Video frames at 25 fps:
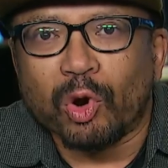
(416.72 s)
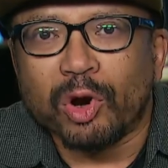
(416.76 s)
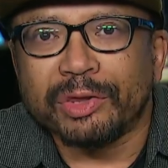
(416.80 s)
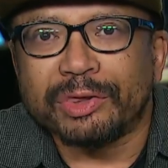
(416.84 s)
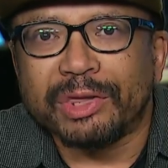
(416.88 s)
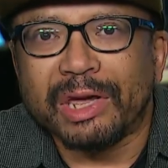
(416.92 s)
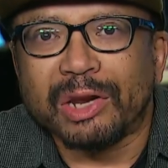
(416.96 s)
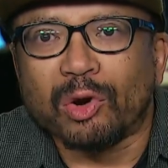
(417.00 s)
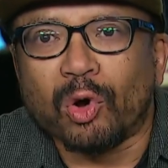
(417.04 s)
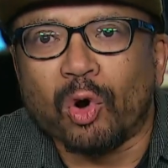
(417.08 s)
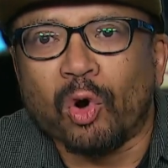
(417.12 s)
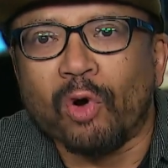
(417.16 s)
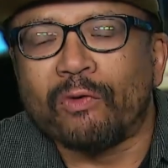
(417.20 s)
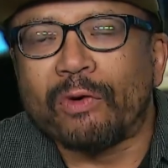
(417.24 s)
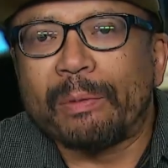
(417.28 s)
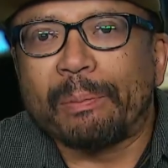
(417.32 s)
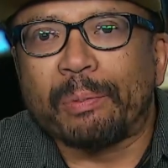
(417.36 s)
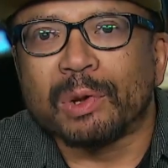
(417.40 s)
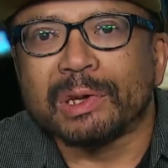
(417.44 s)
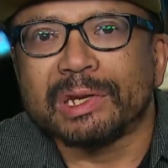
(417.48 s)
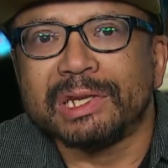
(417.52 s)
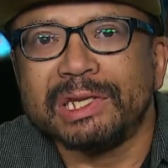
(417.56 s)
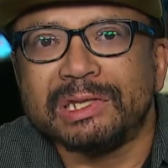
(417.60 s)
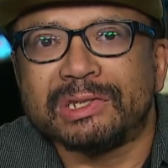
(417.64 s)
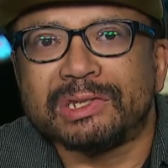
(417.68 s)
than over
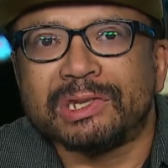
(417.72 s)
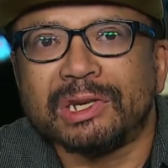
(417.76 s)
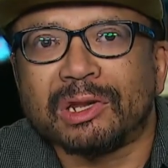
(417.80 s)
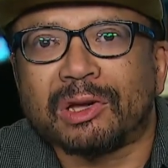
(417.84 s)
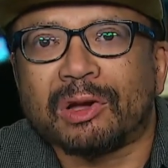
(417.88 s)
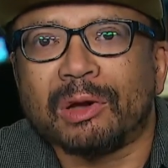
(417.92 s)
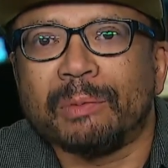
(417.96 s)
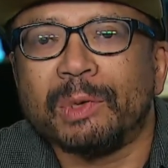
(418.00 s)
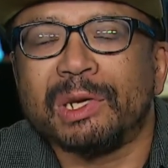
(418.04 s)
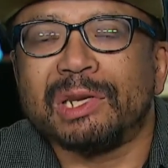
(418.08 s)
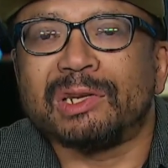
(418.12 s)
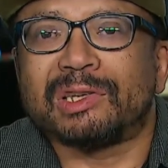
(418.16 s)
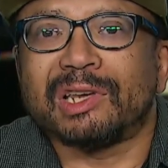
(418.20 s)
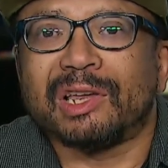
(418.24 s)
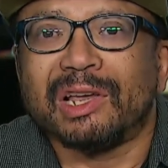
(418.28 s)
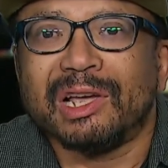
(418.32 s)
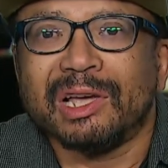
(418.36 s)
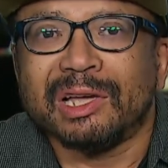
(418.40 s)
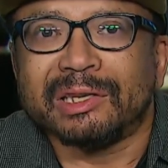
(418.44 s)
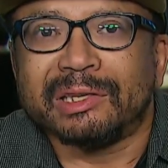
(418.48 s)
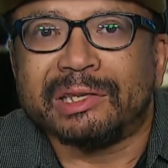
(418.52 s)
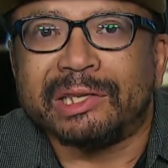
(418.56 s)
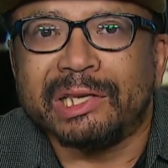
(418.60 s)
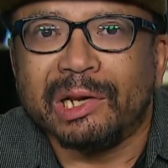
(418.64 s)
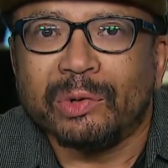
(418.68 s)
policing the community.
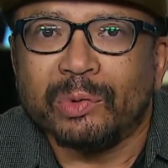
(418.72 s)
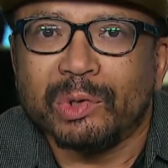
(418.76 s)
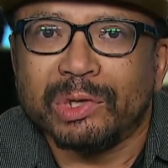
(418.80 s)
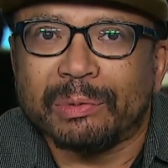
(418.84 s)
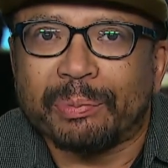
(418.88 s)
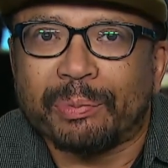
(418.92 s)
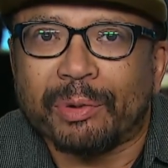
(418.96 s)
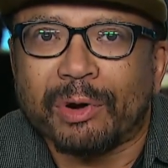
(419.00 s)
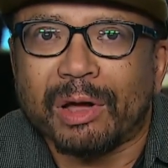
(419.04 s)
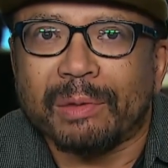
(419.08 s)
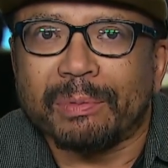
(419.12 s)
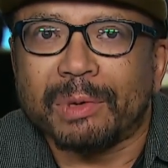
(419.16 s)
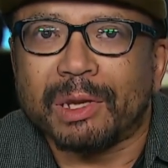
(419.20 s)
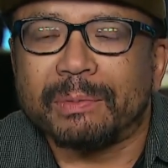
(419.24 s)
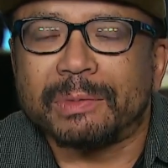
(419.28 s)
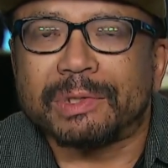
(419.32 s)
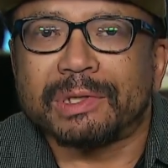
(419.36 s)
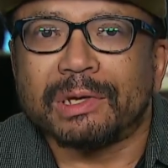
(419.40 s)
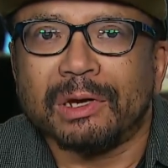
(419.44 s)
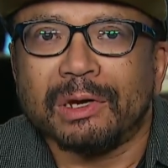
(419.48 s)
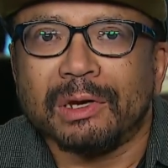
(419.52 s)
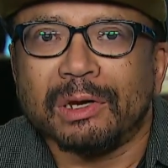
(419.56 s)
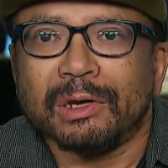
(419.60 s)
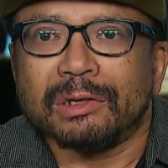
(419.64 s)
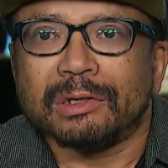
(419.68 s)
Deal with the problems.
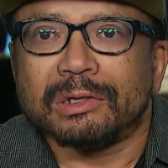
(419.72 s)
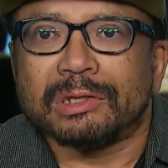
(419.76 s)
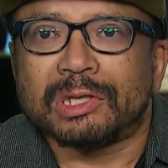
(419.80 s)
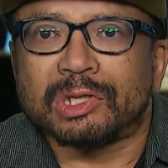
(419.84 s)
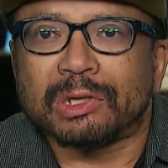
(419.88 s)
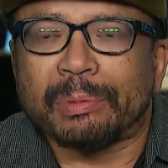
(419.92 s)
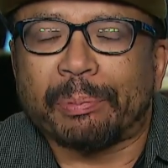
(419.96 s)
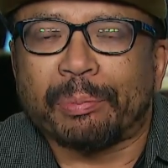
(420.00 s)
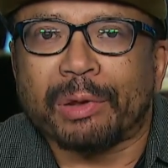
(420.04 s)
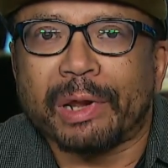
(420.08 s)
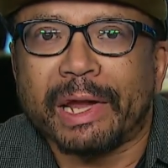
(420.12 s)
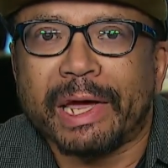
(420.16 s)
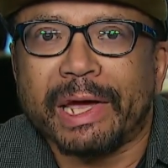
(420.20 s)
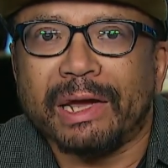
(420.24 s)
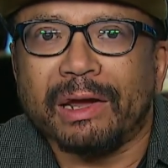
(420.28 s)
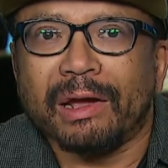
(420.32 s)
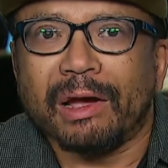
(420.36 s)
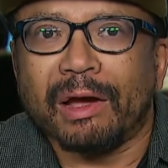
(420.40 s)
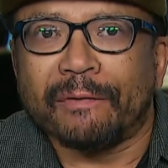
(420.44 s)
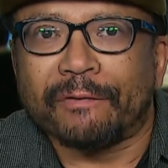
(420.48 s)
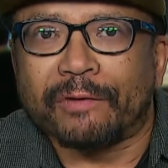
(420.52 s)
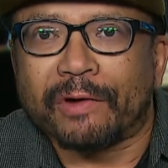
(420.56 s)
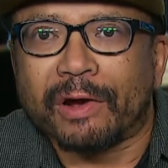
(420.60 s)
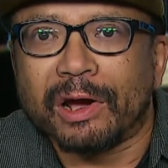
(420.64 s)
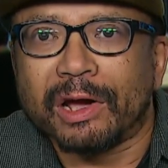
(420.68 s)
Supply
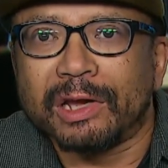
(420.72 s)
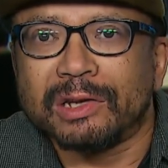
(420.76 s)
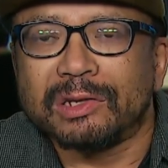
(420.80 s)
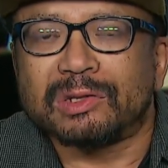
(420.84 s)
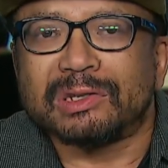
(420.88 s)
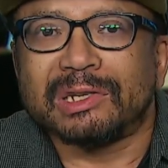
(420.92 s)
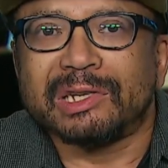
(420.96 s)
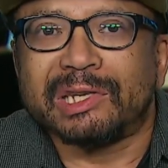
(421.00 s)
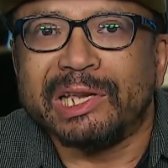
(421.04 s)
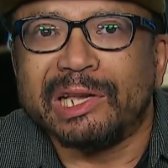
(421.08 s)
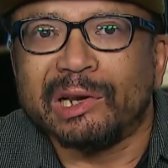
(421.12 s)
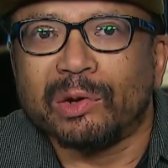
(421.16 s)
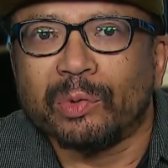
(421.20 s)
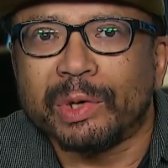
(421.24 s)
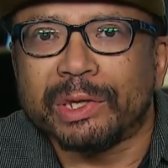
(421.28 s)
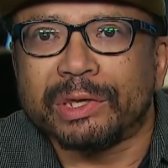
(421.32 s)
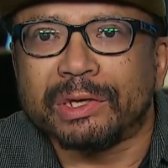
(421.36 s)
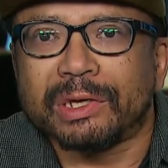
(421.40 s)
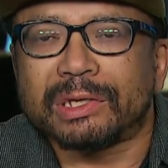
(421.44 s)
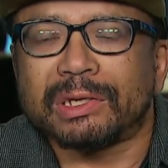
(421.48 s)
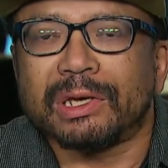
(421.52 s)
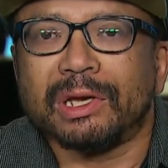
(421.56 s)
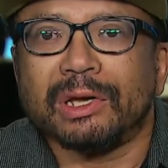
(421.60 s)
of guns, deal with it.